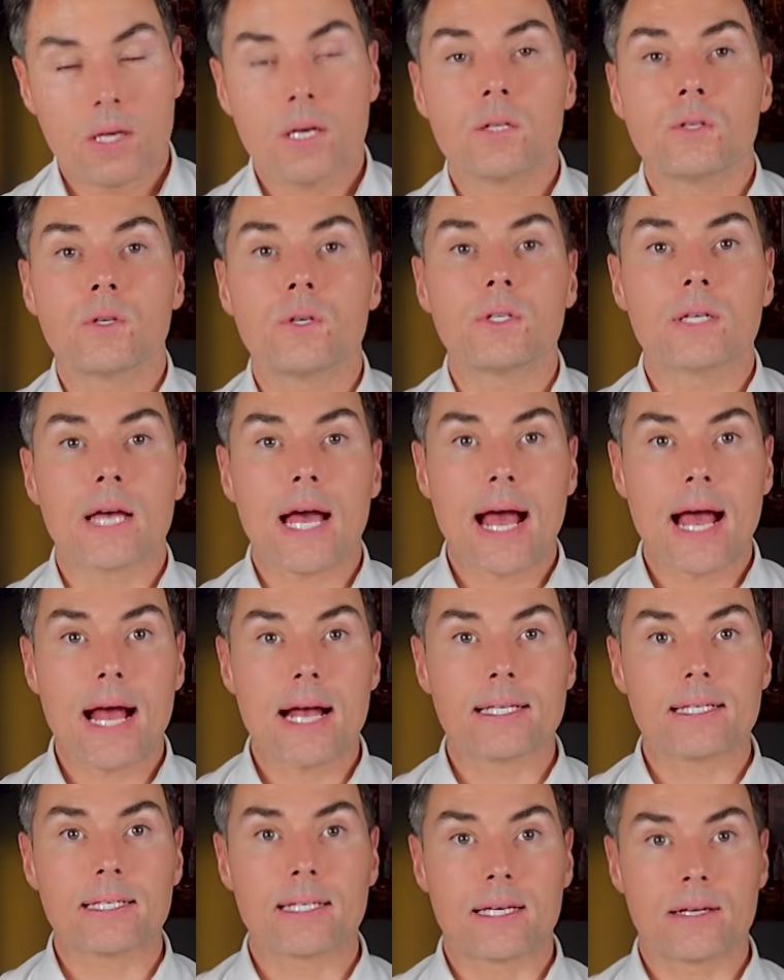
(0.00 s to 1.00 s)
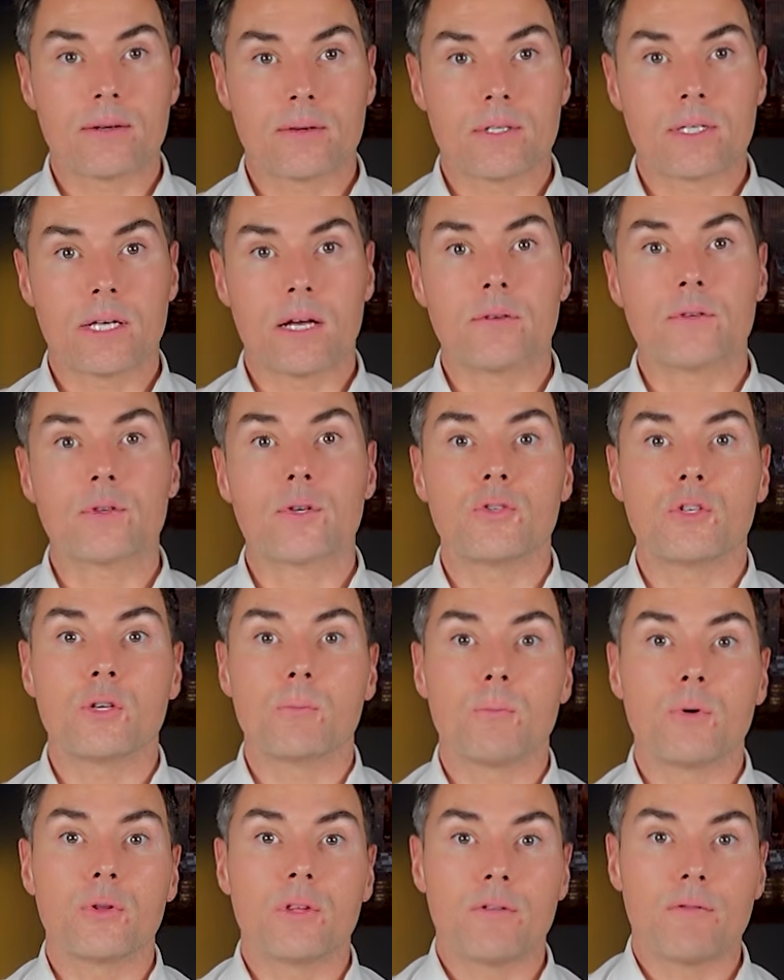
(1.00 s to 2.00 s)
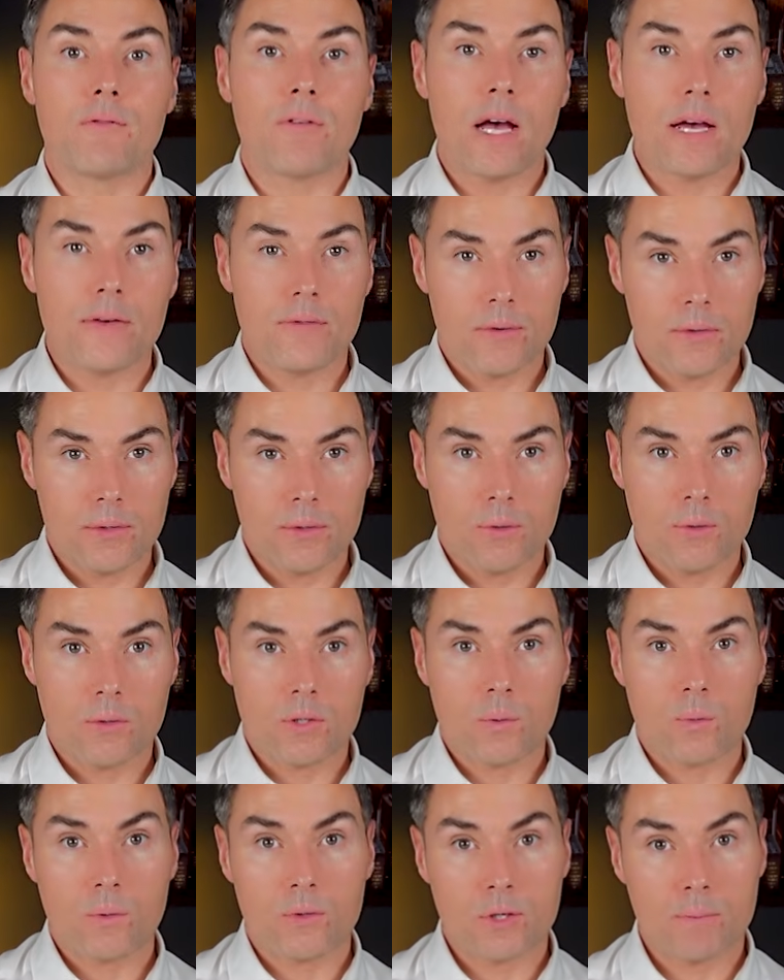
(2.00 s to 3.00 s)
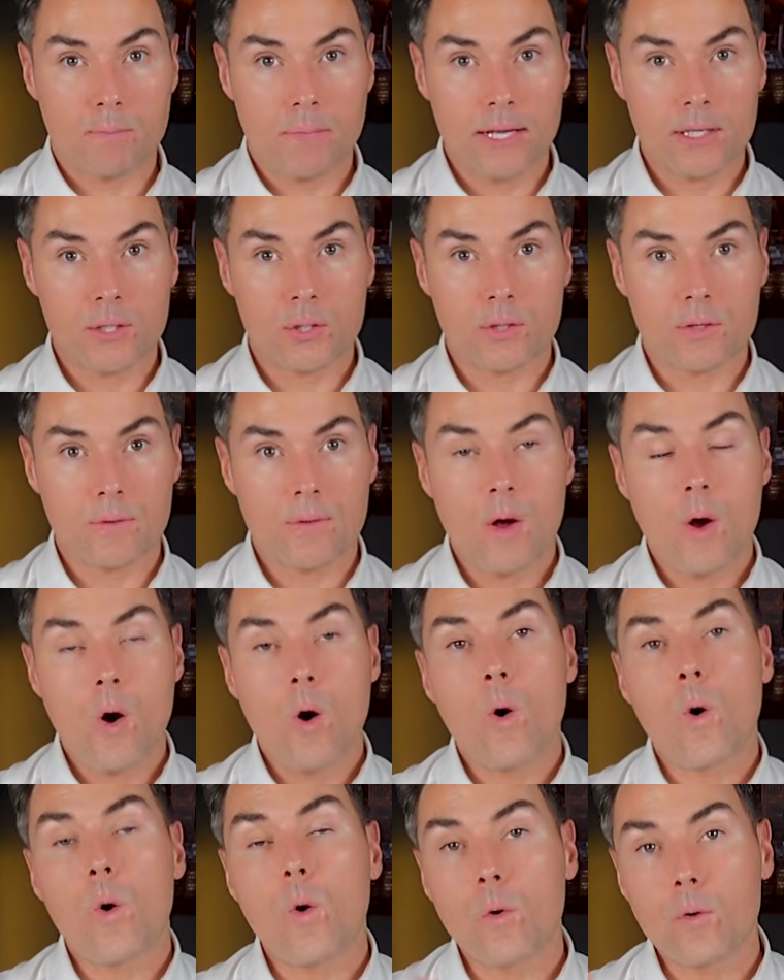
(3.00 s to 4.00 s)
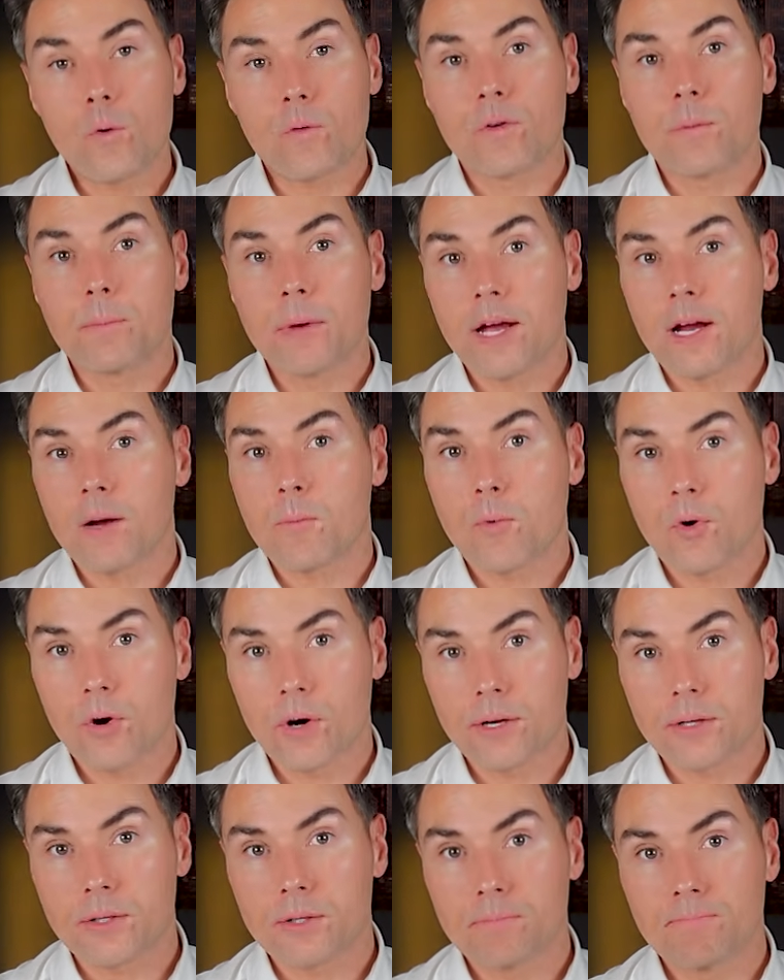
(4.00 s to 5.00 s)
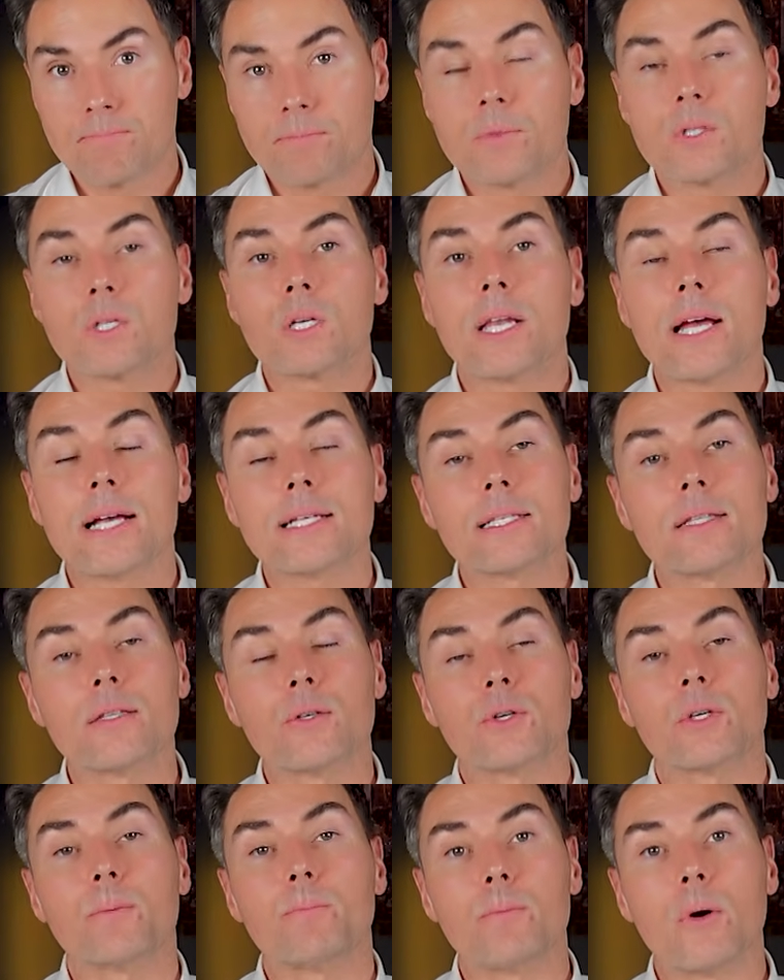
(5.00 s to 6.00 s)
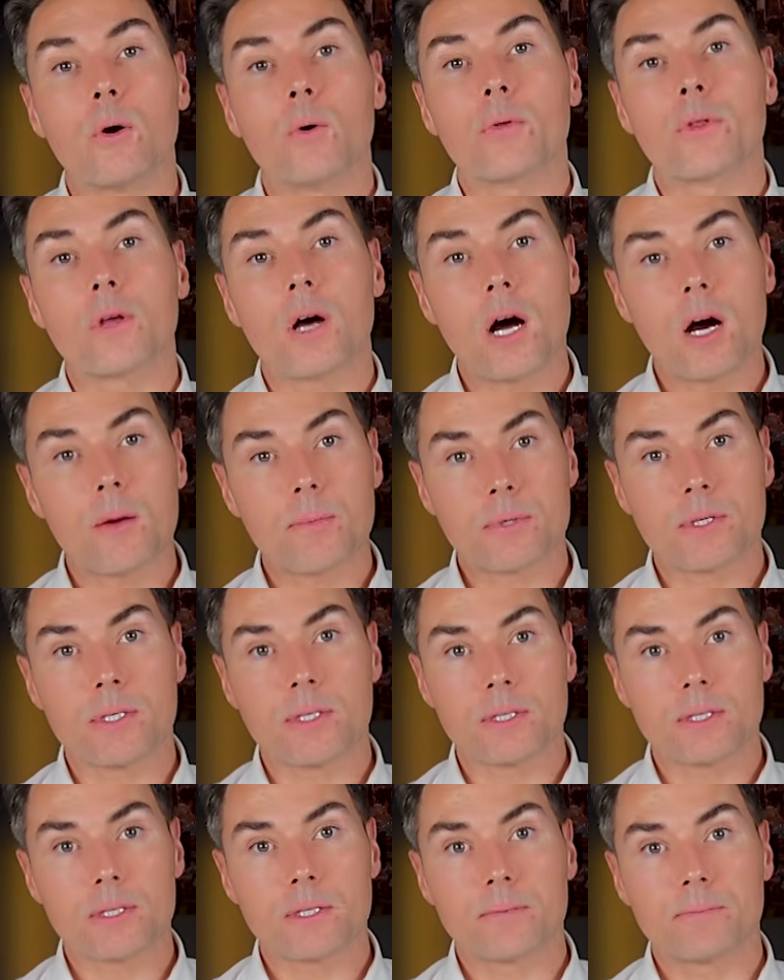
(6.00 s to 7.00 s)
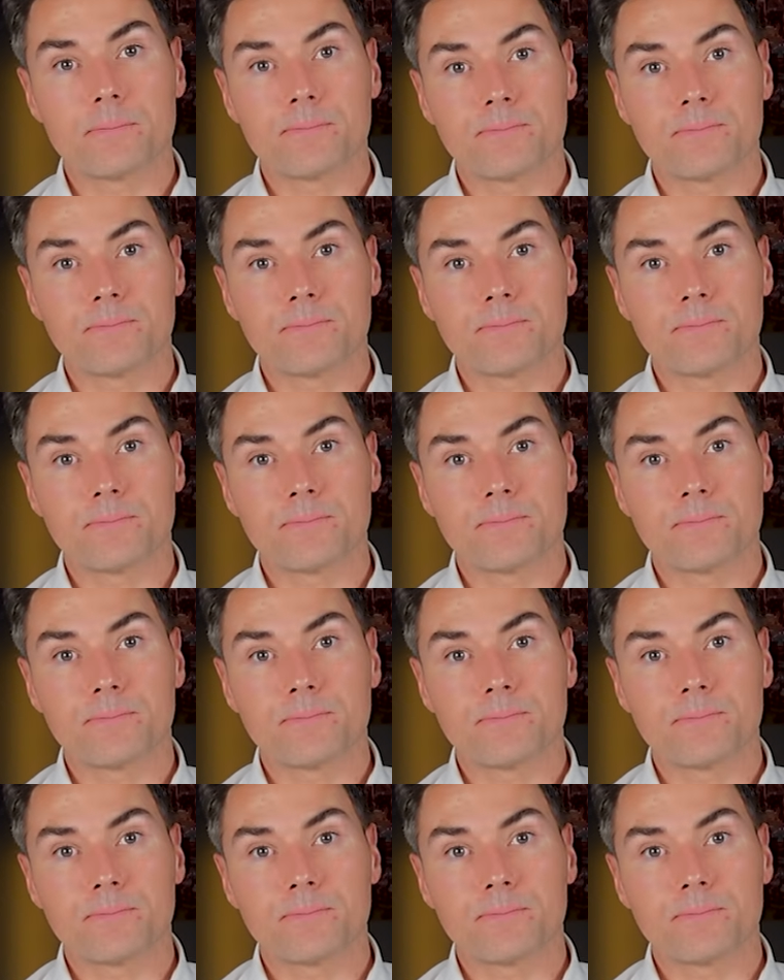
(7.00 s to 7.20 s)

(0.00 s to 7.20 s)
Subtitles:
She's asking herself, should she put the €500 towards her pension or overpay her mortgage? So let's look at both options.